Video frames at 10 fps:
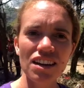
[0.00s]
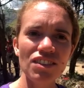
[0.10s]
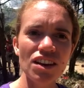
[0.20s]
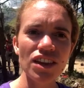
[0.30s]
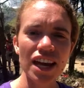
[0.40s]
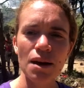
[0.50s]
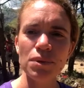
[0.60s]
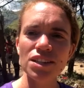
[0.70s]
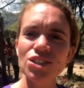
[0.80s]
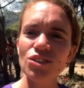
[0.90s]
Even though they can't
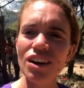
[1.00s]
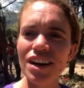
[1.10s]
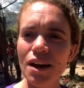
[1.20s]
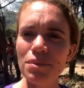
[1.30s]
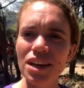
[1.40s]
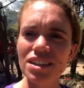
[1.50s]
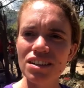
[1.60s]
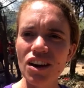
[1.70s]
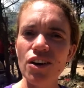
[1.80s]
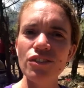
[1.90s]
be in school right now because
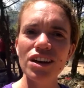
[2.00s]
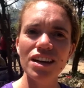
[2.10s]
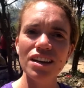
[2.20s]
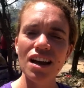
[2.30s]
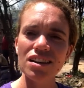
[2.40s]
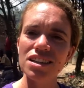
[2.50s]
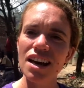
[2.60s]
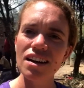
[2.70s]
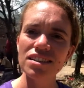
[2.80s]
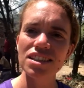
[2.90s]
of COVID
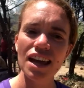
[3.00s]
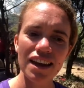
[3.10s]
lockdowns,